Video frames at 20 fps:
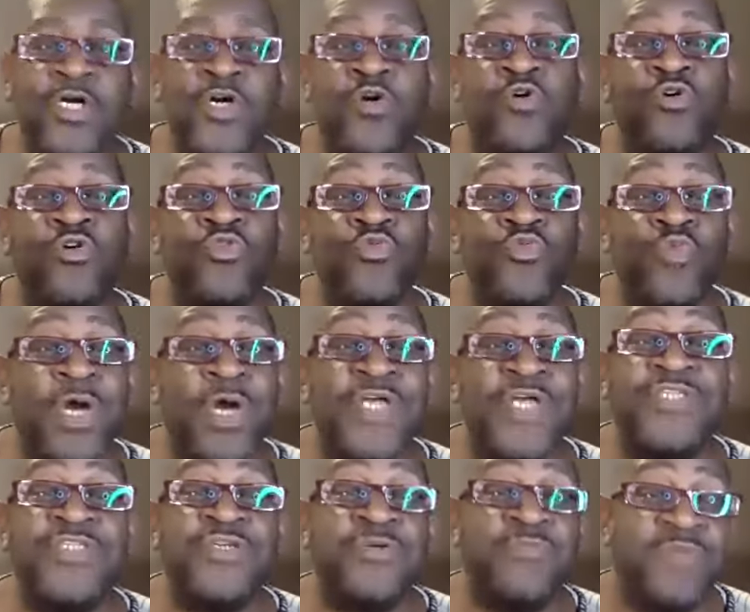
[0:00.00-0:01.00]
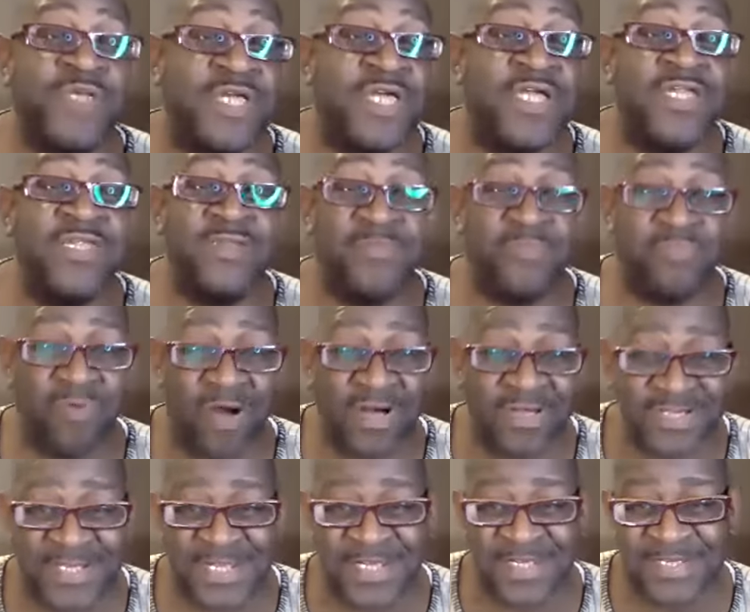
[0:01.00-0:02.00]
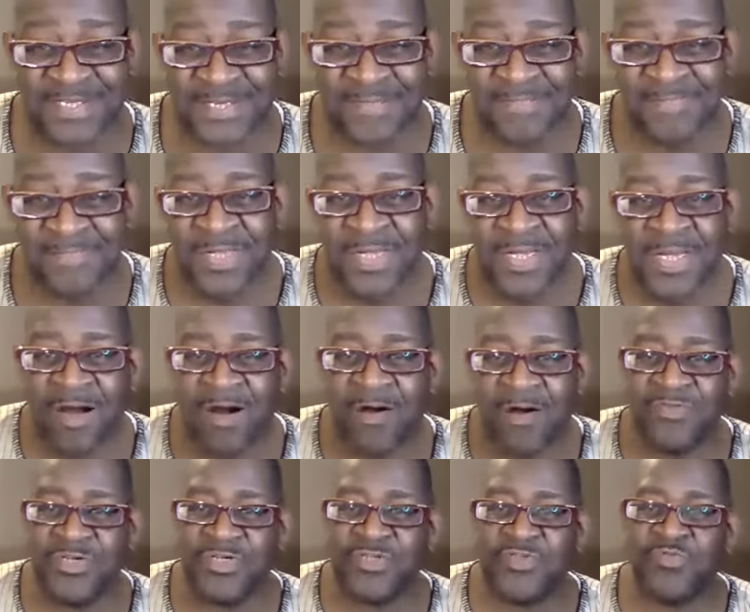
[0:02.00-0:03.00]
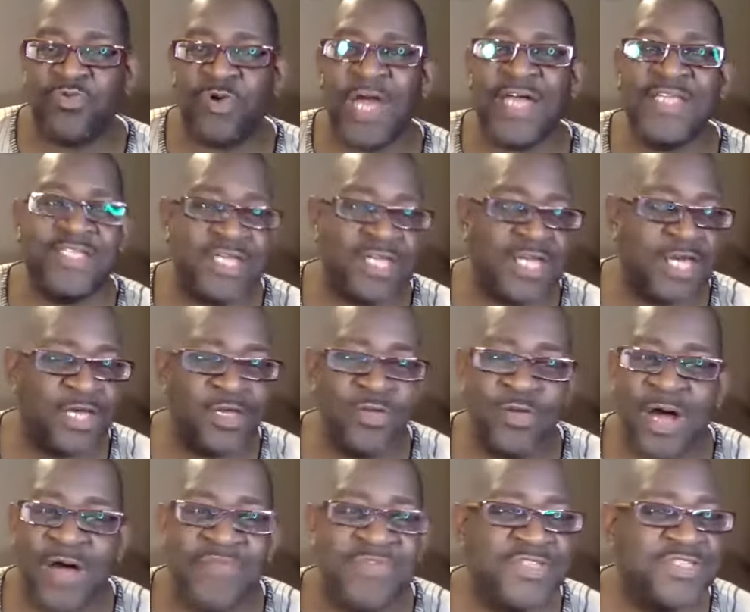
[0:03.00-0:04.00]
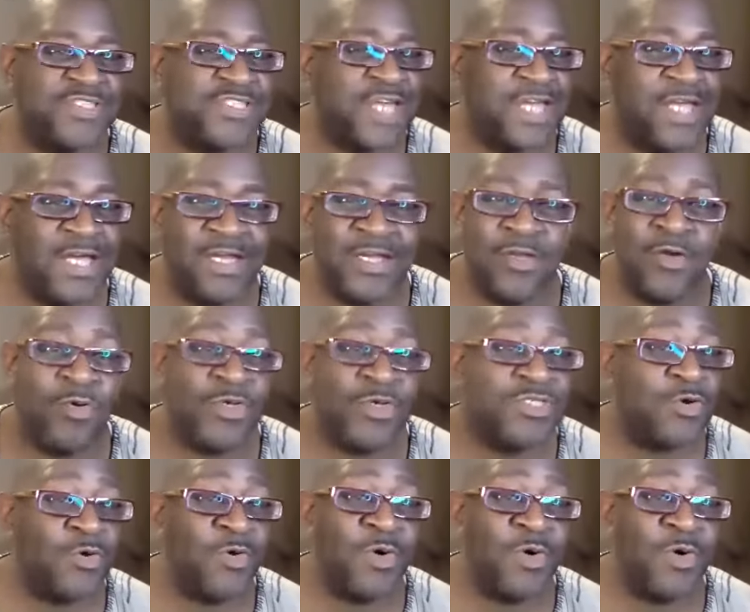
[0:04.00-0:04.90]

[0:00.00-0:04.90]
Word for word: a good way to begin the process of just writing it. You don't have to say it. No one's